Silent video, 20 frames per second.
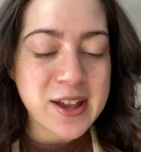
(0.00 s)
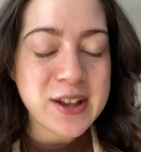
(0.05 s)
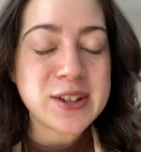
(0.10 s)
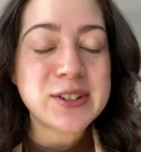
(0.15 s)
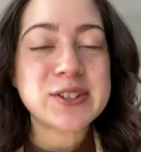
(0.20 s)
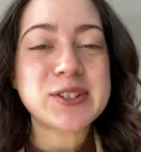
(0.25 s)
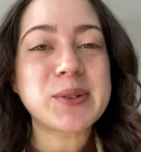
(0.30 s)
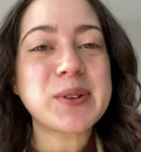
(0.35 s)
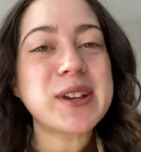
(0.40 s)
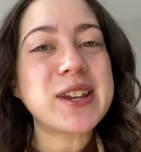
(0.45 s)

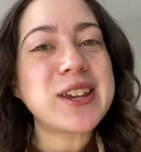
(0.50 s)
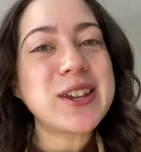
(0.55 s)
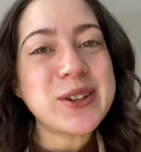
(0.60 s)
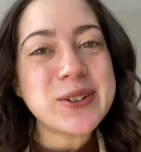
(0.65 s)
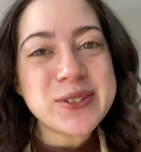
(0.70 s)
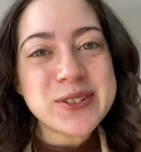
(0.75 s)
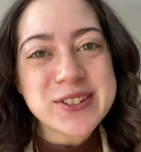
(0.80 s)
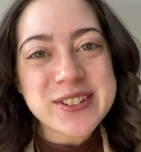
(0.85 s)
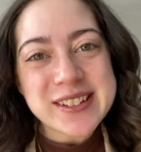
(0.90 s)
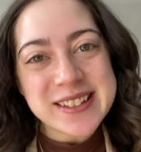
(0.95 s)
So a
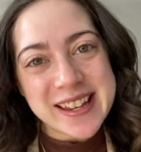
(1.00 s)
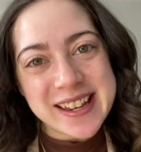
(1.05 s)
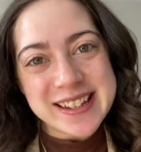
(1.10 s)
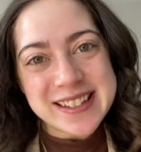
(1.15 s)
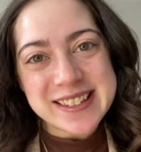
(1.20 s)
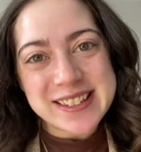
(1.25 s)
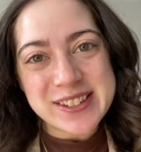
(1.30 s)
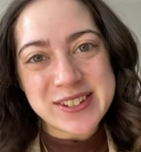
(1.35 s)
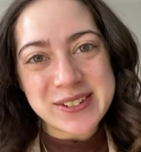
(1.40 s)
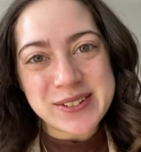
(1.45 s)
huge
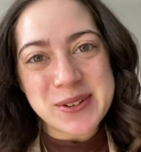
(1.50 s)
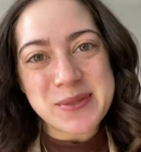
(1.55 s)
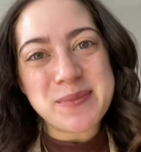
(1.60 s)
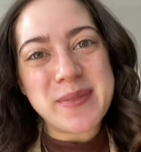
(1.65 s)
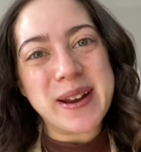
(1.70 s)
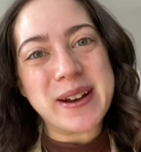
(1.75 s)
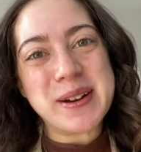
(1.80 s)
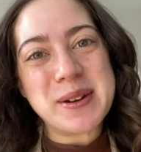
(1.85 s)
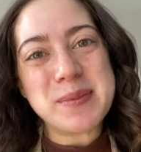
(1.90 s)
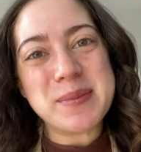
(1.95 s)
thanks to
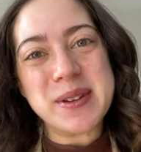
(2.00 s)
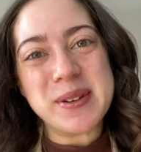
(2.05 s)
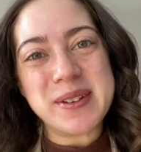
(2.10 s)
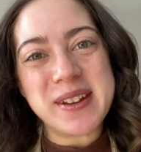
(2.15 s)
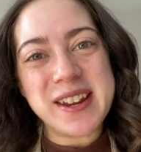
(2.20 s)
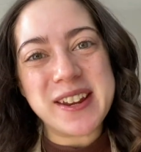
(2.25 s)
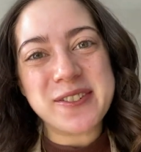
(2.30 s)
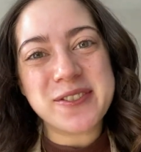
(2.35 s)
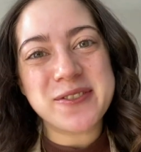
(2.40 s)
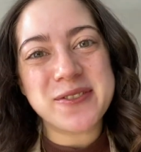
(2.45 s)
Merit
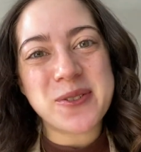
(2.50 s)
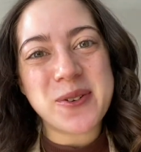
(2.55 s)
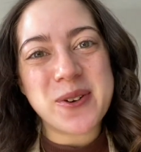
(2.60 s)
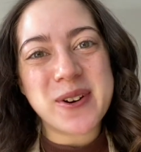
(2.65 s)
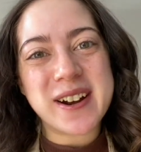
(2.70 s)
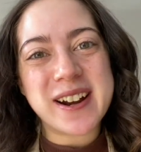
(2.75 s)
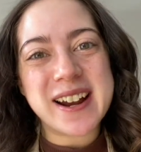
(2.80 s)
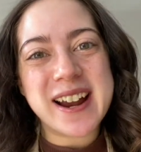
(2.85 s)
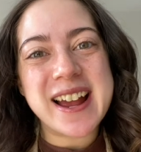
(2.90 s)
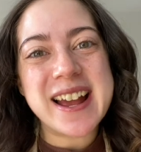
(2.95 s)
Beauty
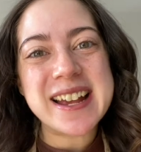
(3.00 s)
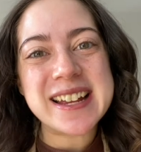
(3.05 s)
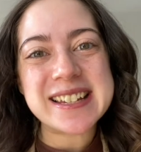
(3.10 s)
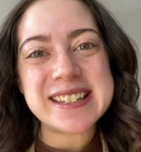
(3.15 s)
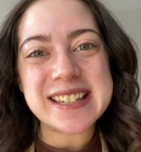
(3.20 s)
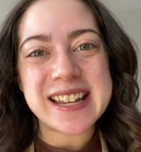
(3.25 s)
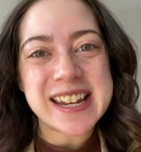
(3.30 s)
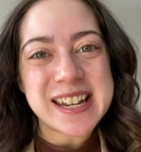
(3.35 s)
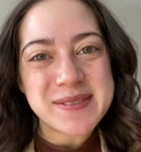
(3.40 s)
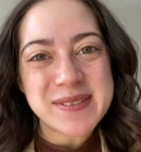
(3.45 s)
for
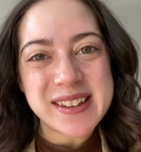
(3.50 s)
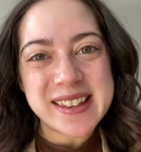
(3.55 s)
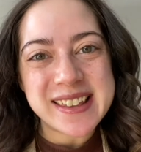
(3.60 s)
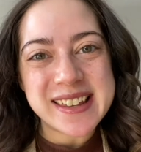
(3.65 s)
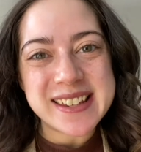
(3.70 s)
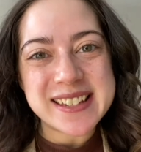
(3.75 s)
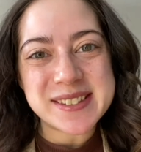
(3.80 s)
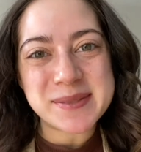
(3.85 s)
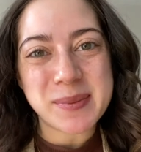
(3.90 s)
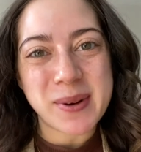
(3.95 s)
sending me
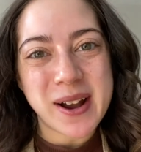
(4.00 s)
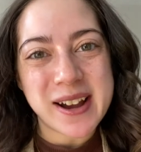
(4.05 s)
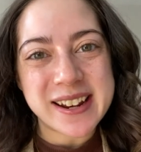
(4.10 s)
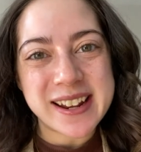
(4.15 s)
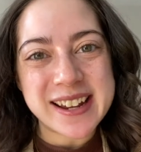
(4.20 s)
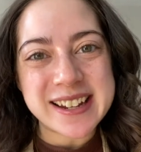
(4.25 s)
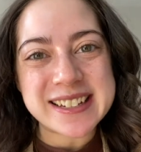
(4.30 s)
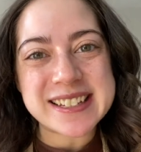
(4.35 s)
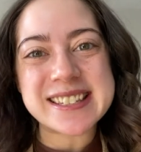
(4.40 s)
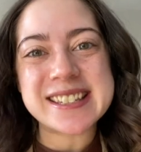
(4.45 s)
these
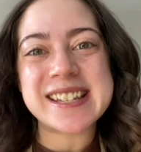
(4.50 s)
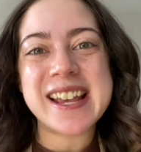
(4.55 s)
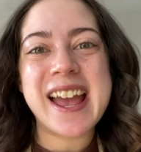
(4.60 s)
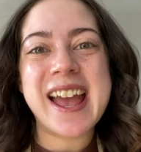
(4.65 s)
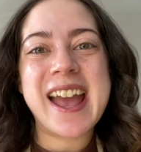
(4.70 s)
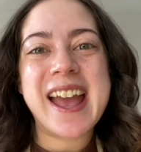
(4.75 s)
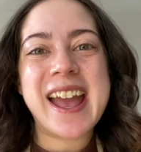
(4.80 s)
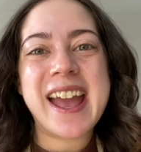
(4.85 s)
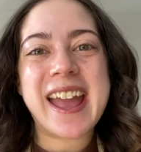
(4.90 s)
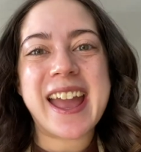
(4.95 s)
products
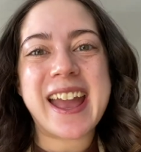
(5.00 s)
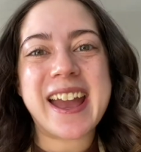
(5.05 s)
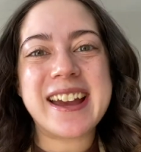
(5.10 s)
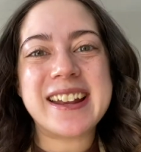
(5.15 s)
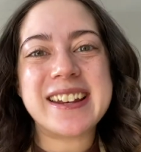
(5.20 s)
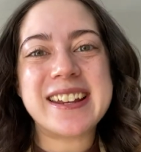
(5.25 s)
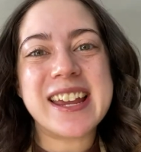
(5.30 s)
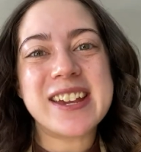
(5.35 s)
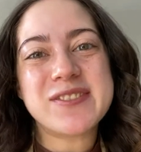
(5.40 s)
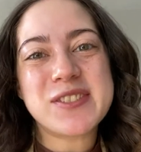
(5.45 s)

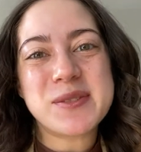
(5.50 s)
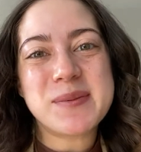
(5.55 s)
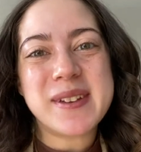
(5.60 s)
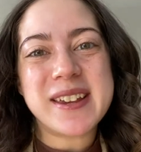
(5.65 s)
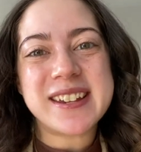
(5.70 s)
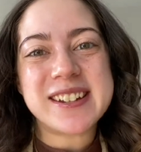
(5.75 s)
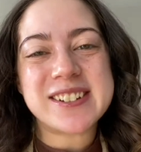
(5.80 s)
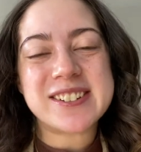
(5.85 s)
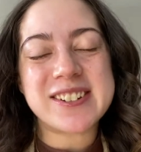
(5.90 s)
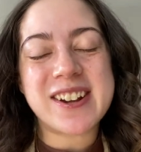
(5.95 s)
and giving
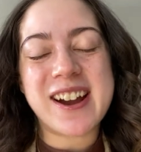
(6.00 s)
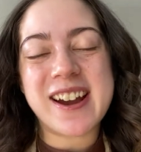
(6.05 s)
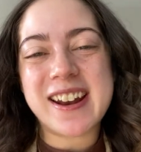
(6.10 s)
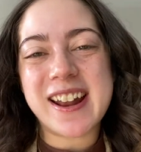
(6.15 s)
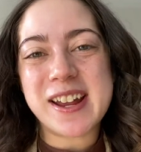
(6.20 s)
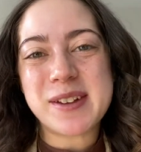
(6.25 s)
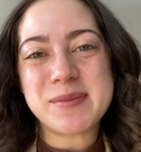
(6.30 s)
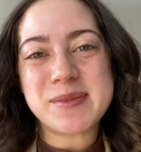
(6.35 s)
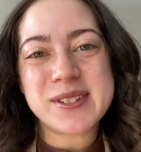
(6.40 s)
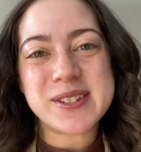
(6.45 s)
me a shot.
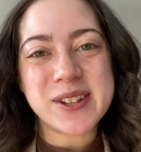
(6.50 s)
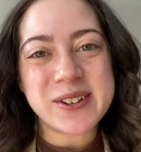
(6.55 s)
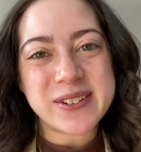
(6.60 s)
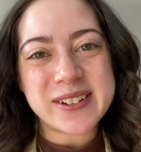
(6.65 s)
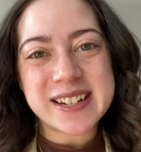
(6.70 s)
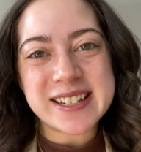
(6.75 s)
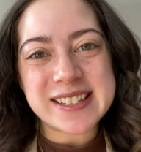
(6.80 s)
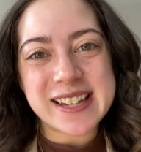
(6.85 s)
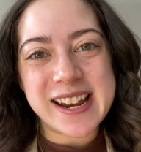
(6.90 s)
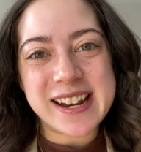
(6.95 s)
I'm so
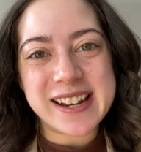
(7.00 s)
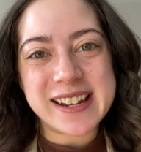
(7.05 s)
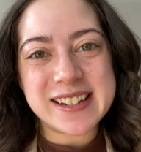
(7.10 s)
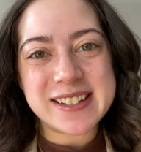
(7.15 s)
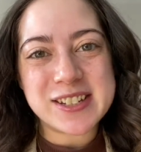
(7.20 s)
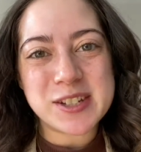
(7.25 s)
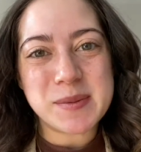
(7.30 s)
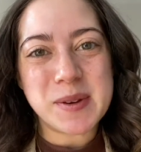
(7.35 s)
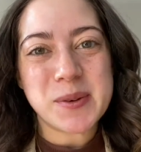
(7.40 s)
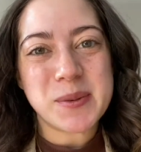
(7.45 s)
excited
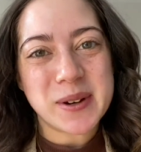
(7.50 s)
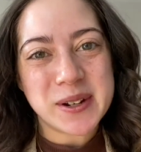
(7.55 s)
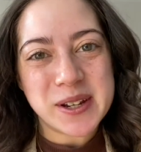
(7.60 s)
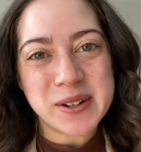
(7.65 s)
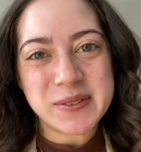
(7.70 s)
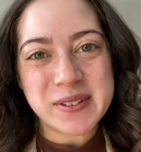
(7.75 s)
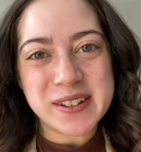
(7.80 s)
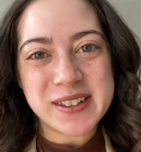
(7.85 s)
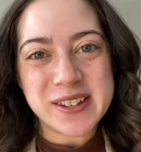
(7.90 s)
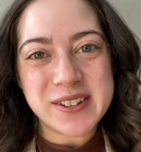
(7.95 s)
to be
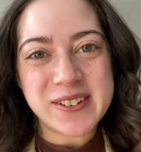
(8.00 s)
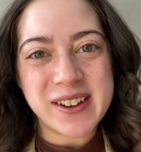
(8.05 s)
working with you